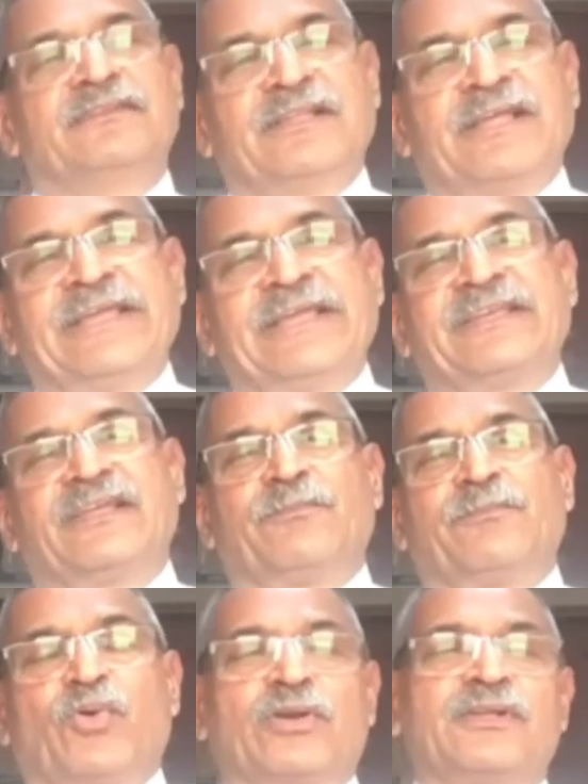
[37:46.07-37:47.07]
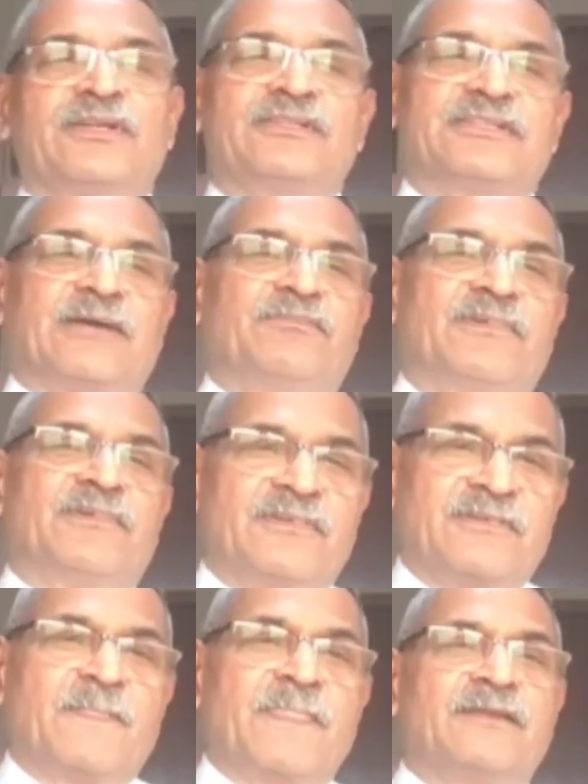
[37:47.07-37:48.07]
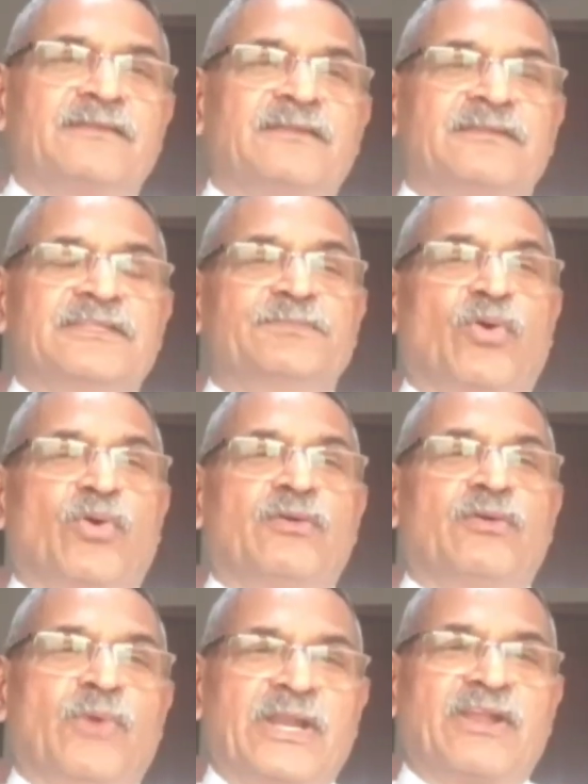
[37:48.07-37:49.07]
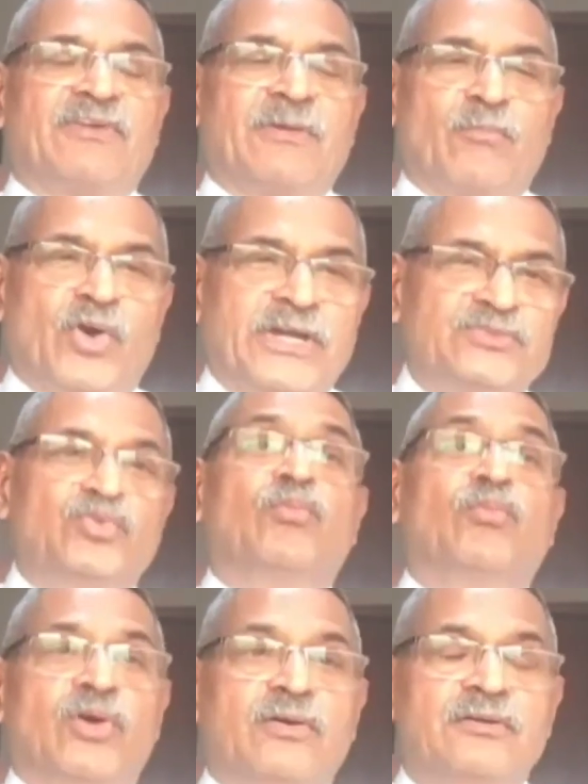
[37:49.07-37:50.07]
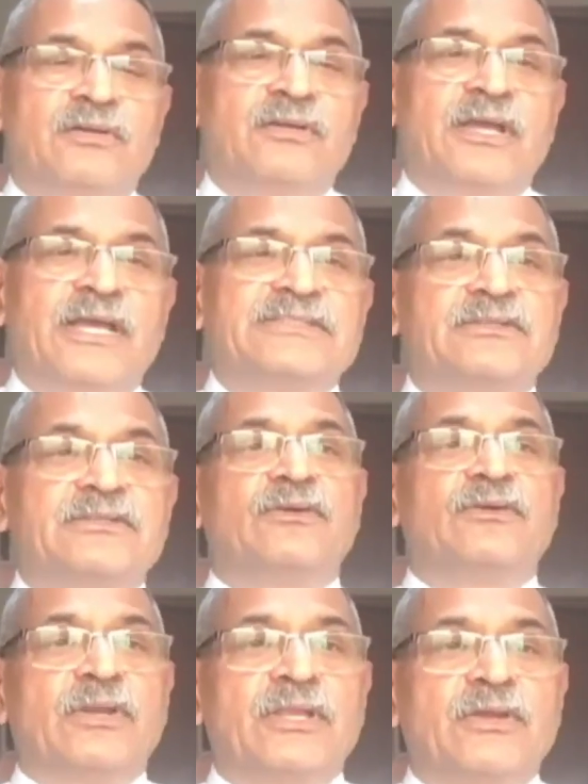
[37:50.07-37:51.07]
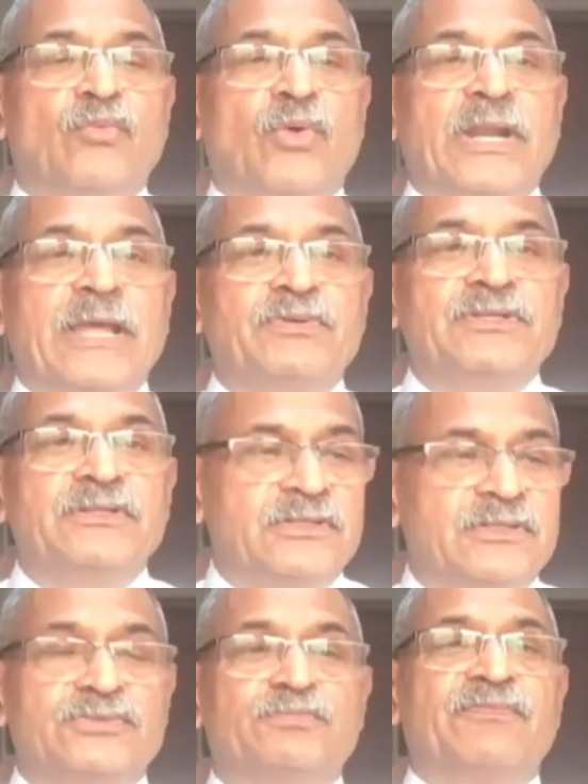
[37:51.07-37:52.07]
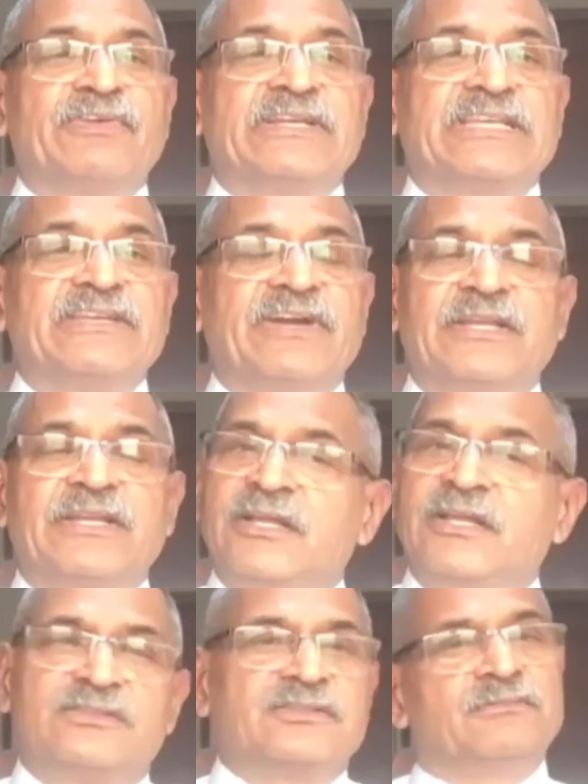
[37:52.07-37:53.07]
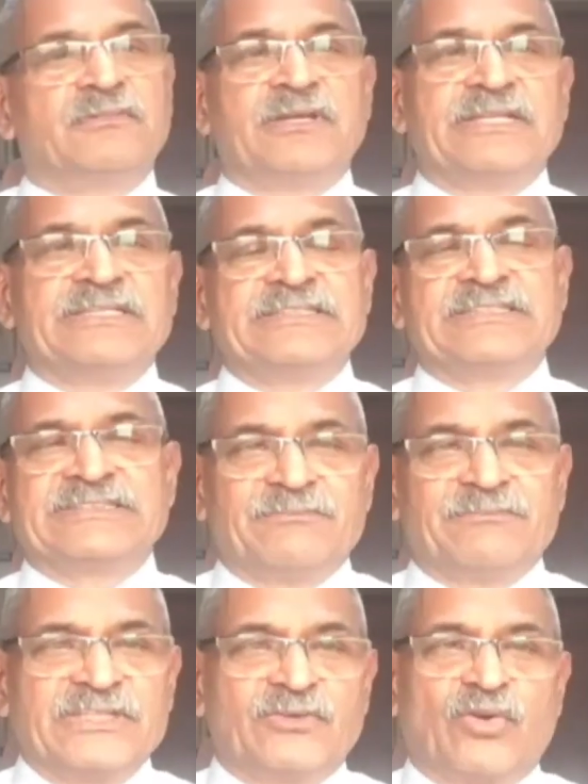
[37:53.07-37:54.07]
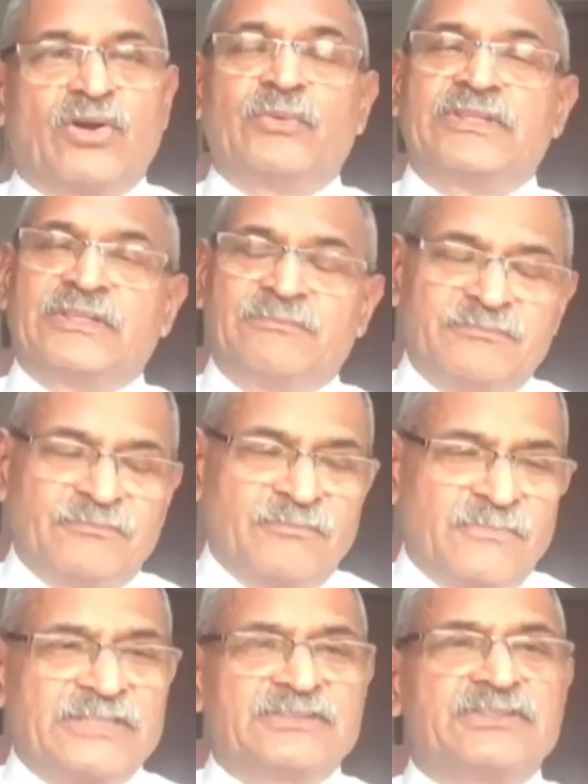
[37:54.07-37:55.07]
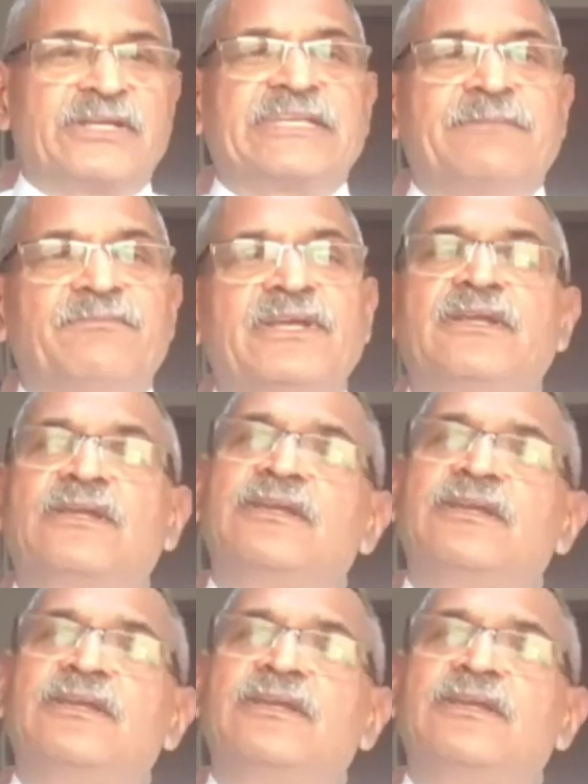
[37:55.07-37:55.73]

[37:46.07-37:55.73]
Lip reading: I get a report that this boy, one of our boys, no more. I said, what happened? He was perfectly fine. So I think there's something wrong with him. I checked him.